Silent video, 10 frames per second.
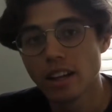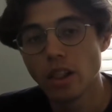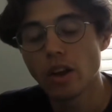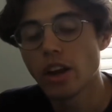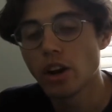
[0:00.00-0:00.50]

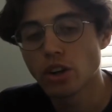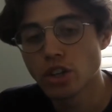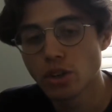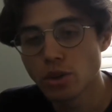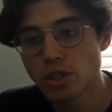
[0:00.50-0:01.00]
look at your
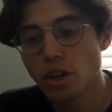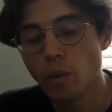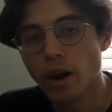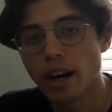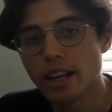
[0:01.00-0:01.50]
shoes that you're
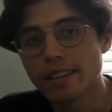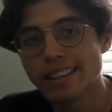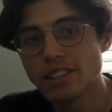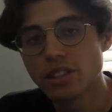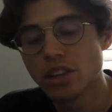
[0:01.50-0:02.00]
wearing.
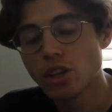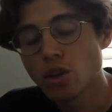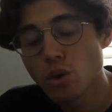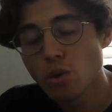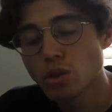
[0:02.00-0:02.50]
This is a
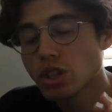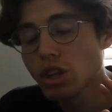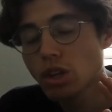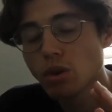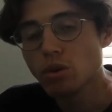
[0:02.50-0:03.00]
huge
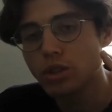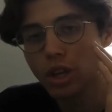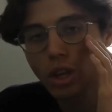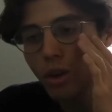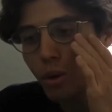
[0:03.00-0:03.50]

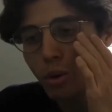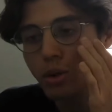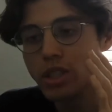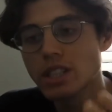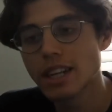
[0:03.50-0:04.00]

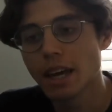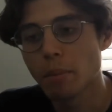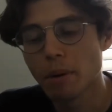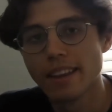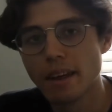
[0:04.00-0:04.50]

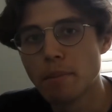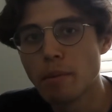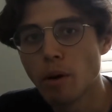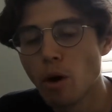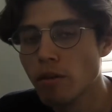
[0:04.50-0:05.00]
tip that
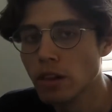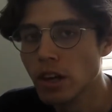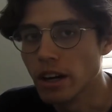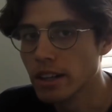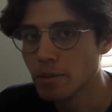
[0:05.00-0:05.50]
people
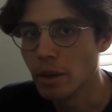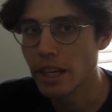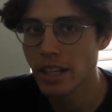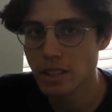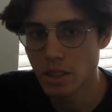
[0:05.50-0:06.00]
overlook,
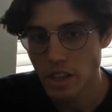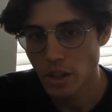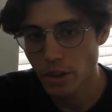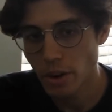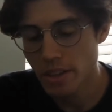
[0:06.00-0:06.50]
because
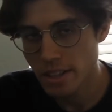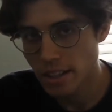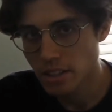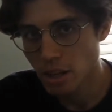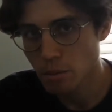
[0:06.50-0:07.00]
you'll notice that
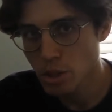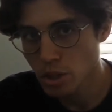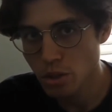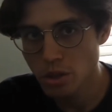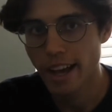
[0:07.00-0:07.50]
some
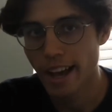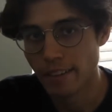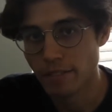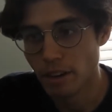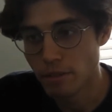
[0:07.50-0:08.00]
shoes
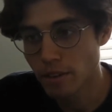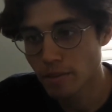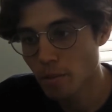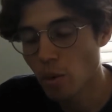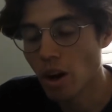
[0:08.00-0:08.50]
have
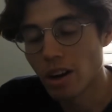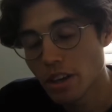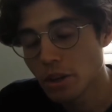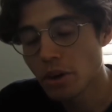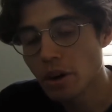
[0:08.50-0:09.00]

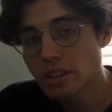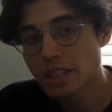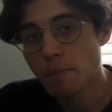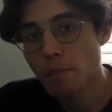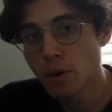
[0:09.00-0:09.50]
you'll notice
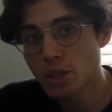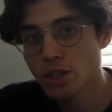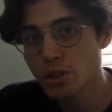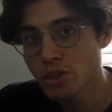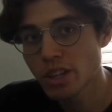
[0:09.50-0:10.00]
that most
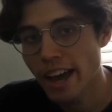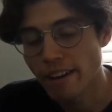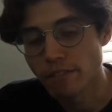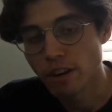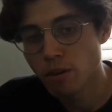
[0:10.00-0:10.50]
shoes
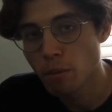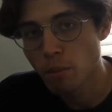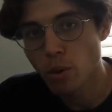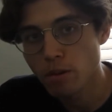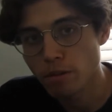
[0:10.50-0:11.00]
have different
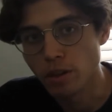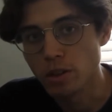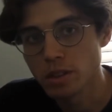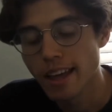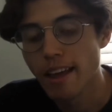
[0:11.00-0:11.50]
board
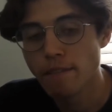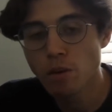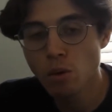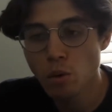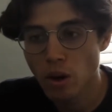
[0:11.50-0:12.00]
feels. If
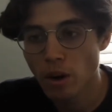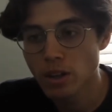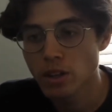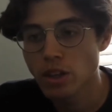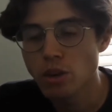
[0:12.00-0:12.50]
you
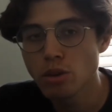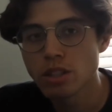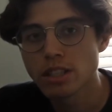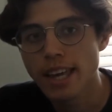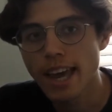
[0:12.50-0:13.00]
are used
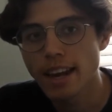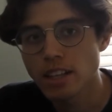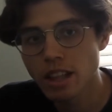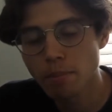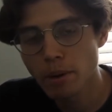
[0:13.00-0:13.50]
to skating
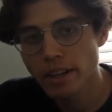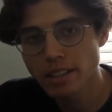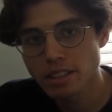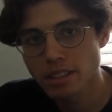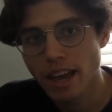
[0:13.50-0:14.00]

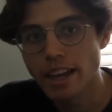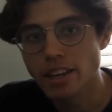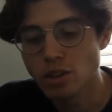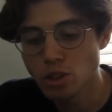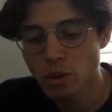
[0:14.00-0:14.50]
slip-ons
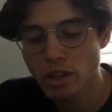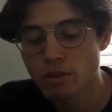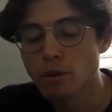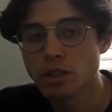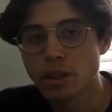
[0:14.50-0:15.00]
and you switch
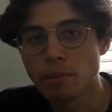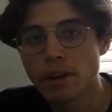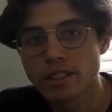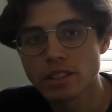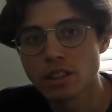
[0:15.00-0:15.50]
from
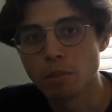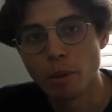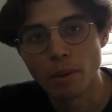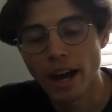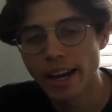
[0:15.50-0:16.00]
slip-ons to
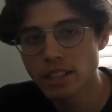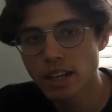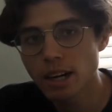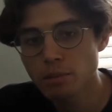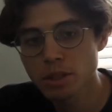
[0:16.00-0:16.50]
maybe high
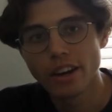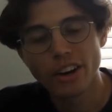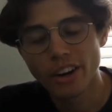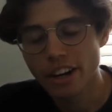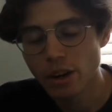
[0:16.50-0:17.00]
tops, you're
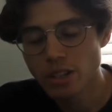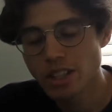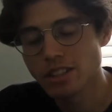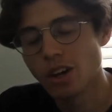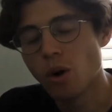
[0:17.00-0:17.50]
going to notice
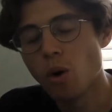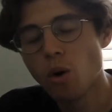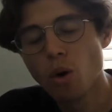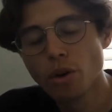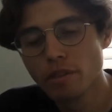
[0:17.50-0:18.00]
it's a
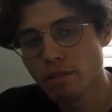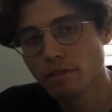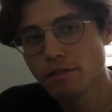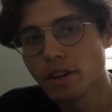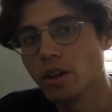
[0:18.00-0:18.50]
whole different
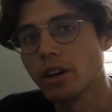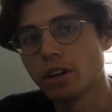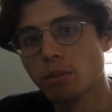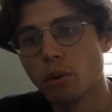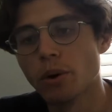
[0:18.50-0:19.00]
feel on
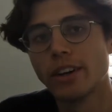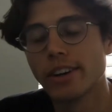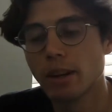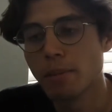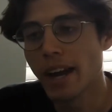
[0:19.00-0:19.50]
your board. You're
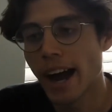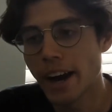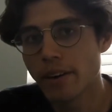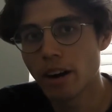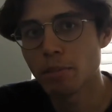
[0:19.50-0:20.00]
going to be
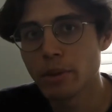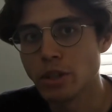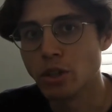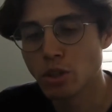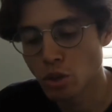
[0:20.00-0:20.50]
higher up
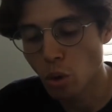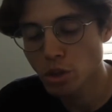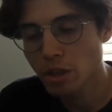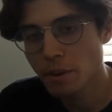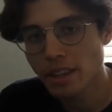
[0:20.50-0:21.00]
because your
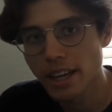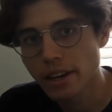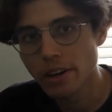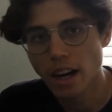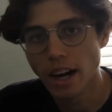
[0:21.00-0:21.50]
soles are going to be
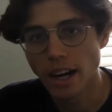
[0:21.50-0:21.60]
thicker.